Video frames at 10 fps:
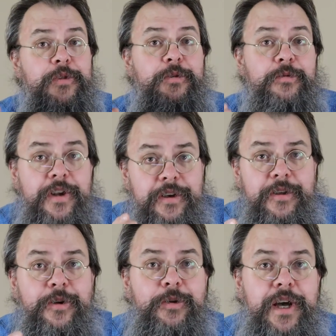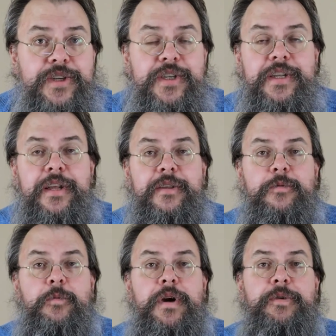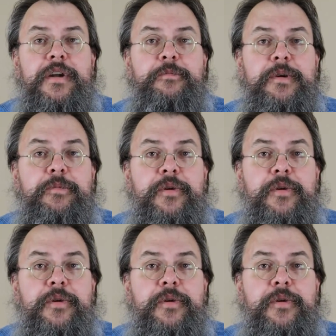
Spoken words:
The real question and where we're going to put